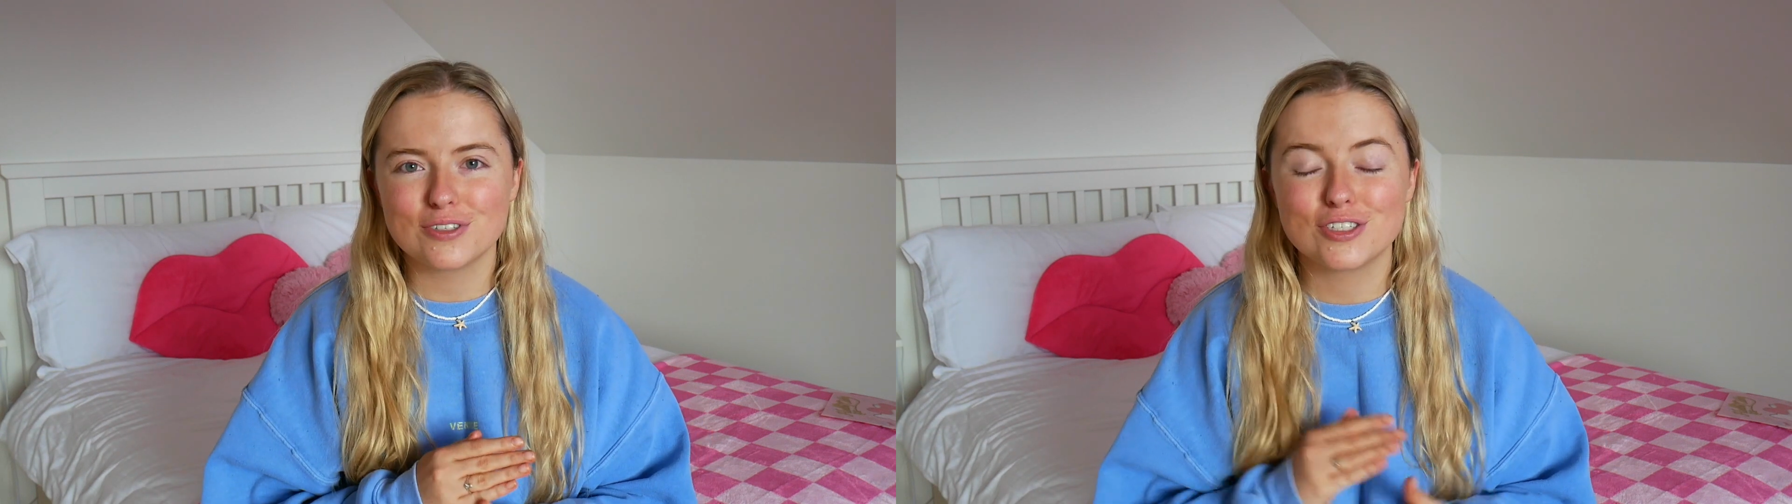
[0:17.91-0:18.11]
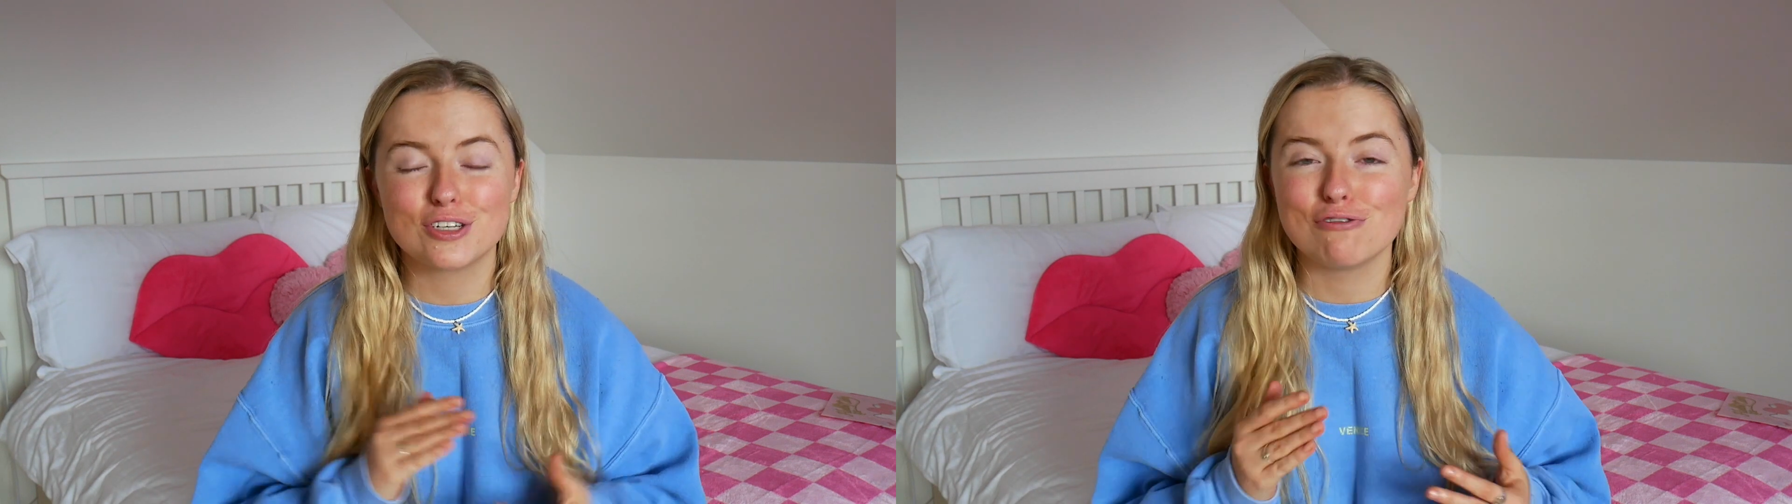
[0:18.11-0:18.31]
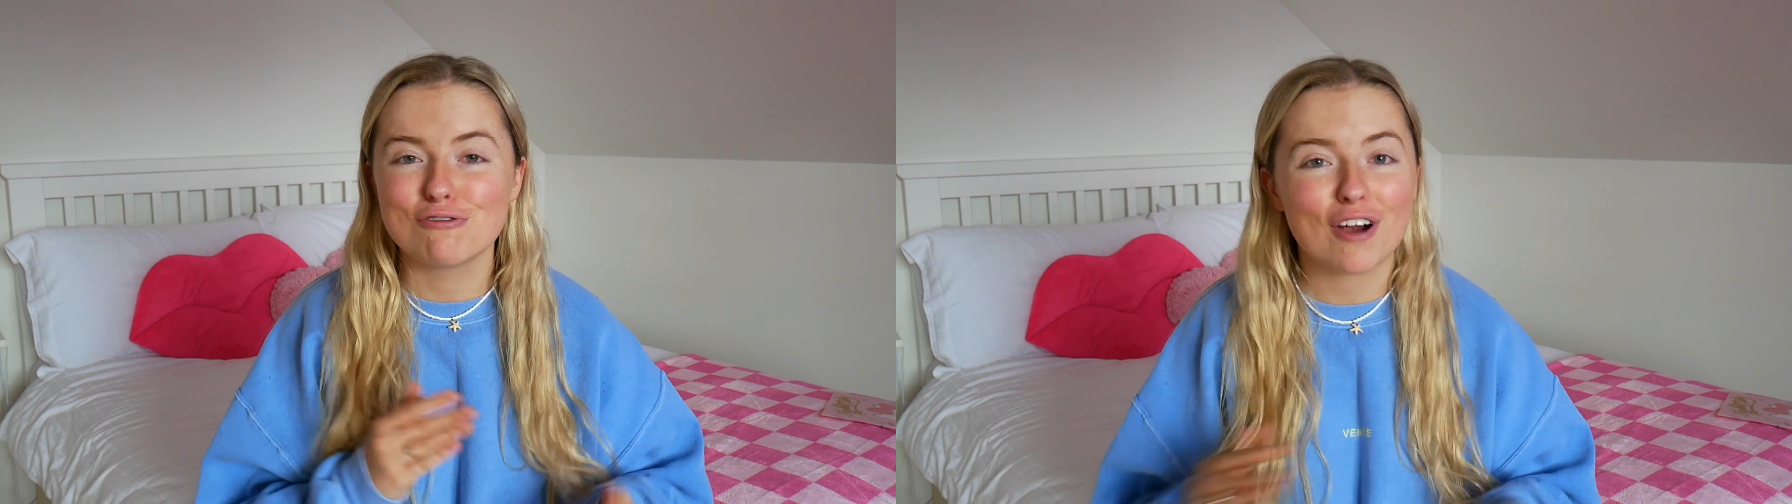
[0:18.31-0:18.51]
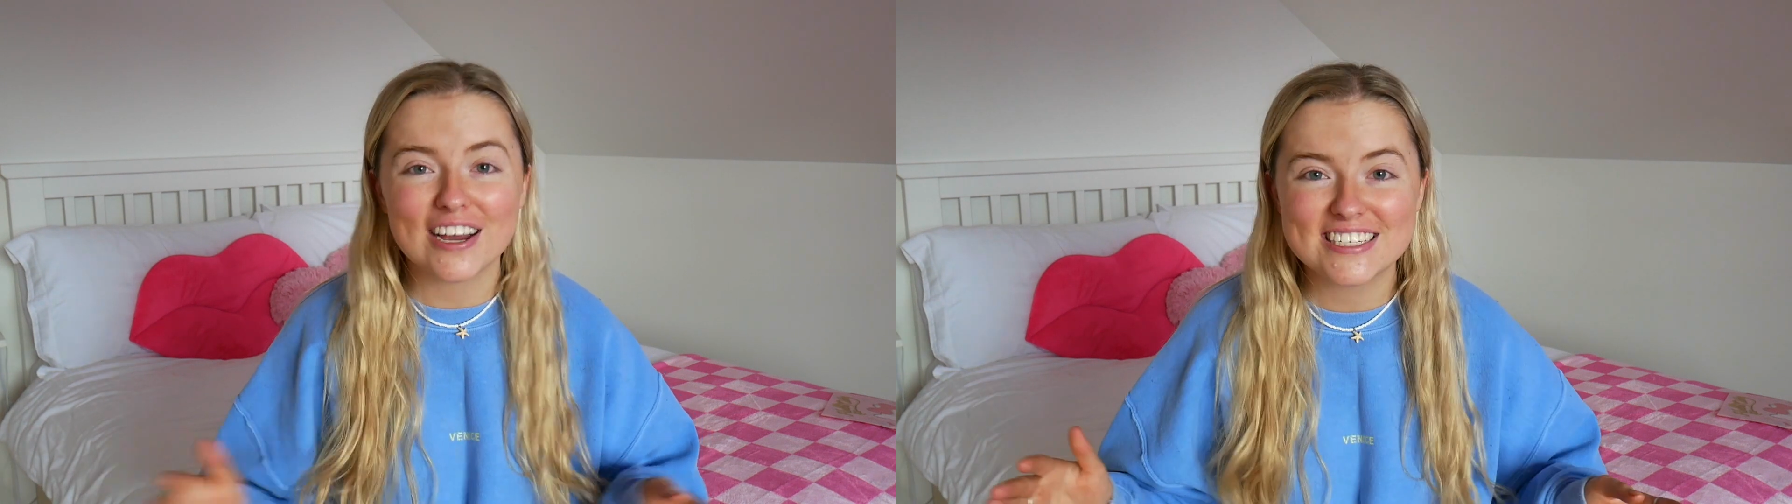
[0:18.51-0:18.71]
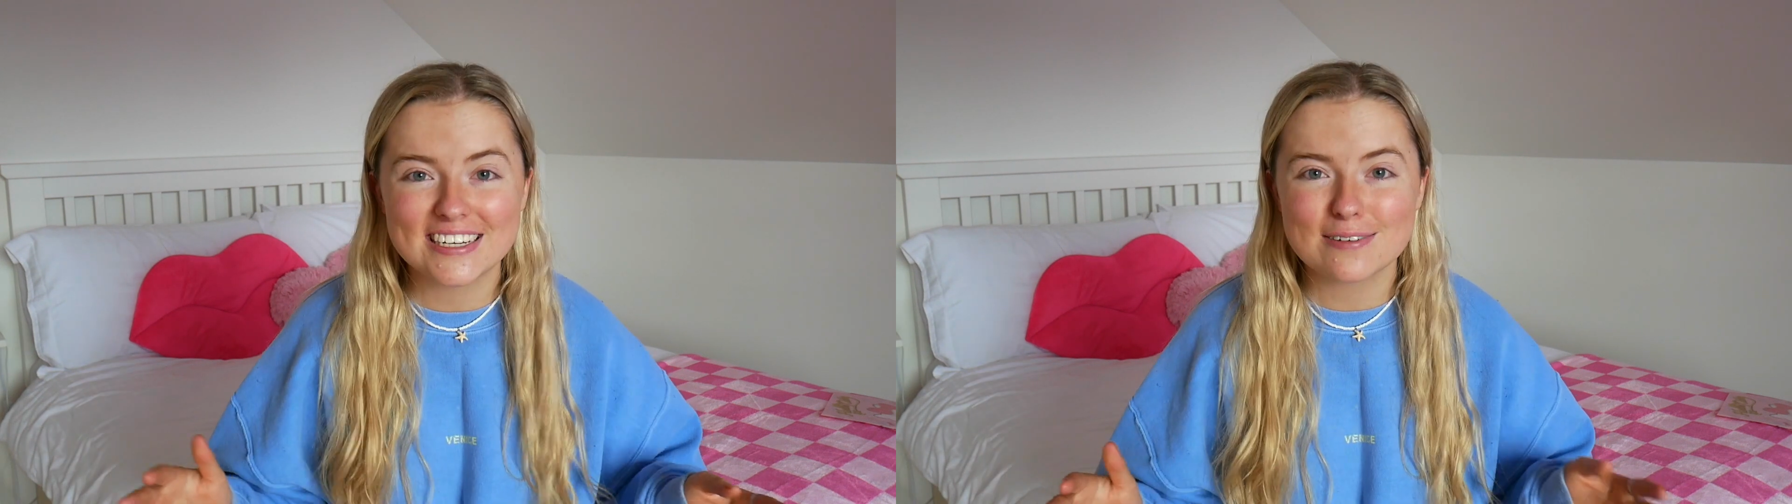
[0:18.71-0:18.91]
to
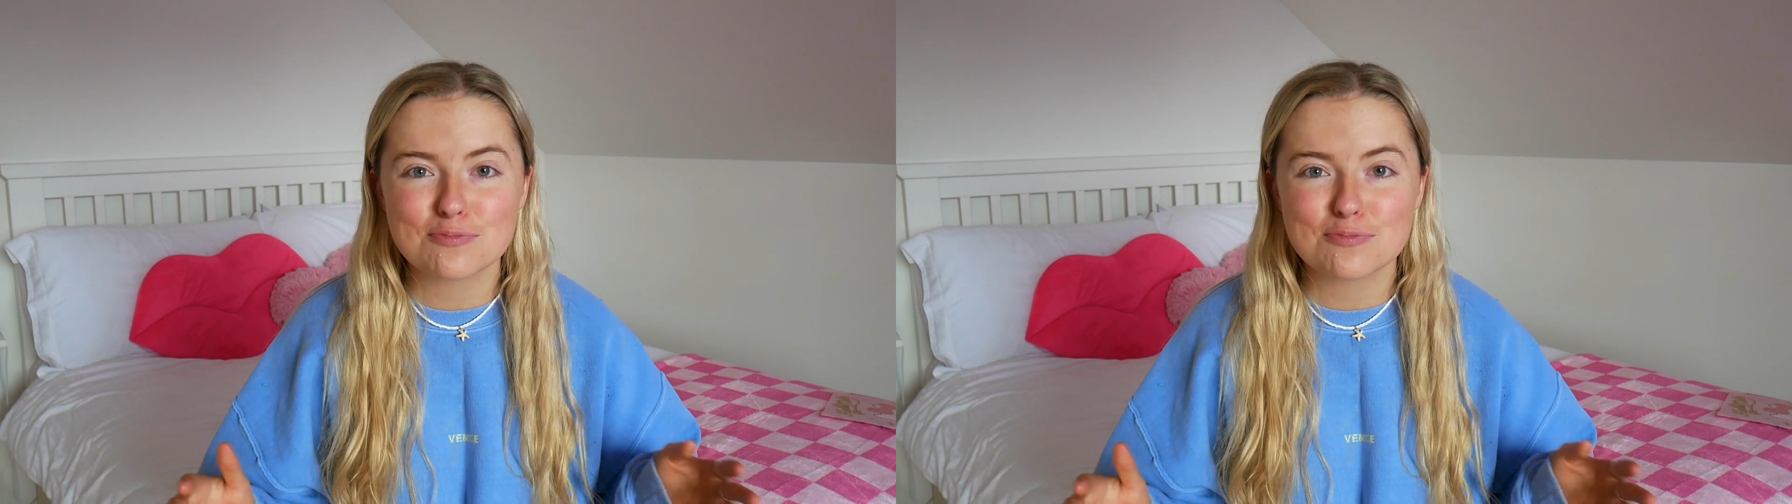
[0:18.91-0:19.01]
write in,